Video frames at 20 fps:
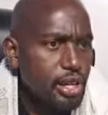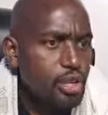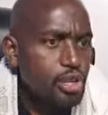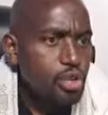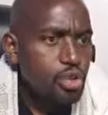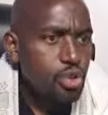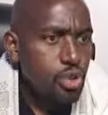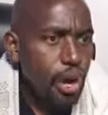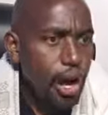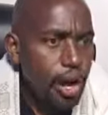
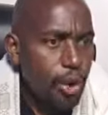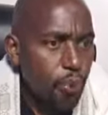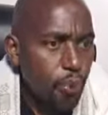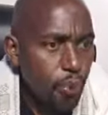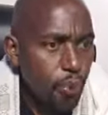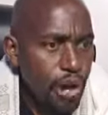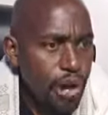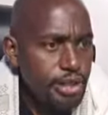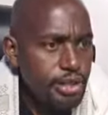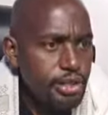So I
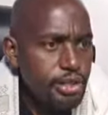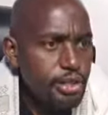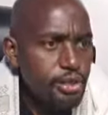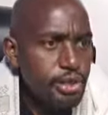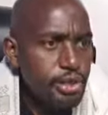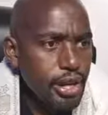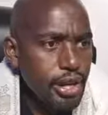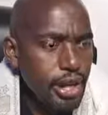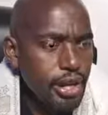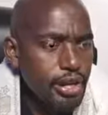went to
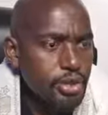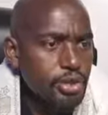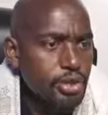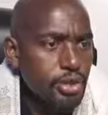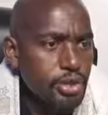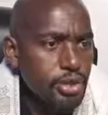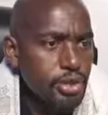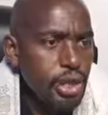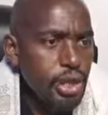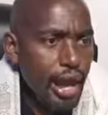the
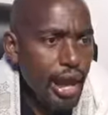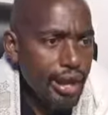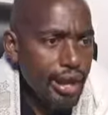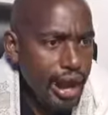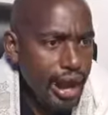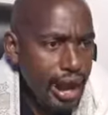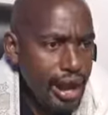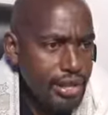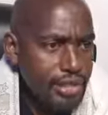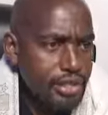angel
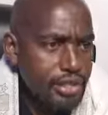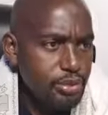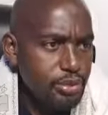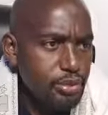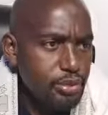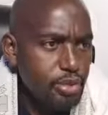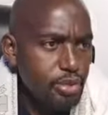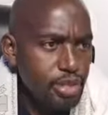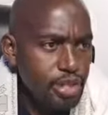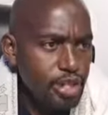and asked
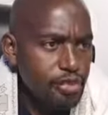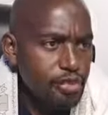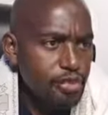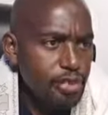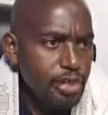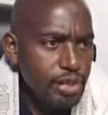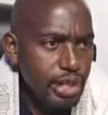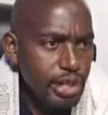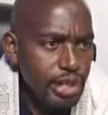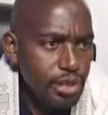him to give
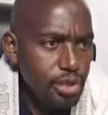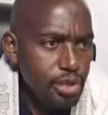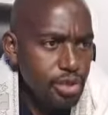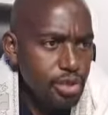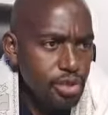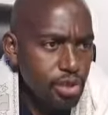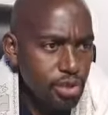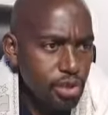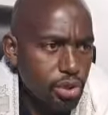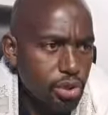me the little
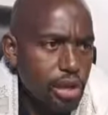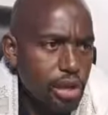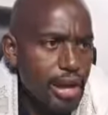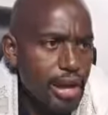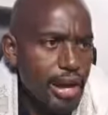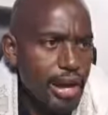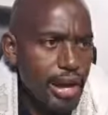scroll.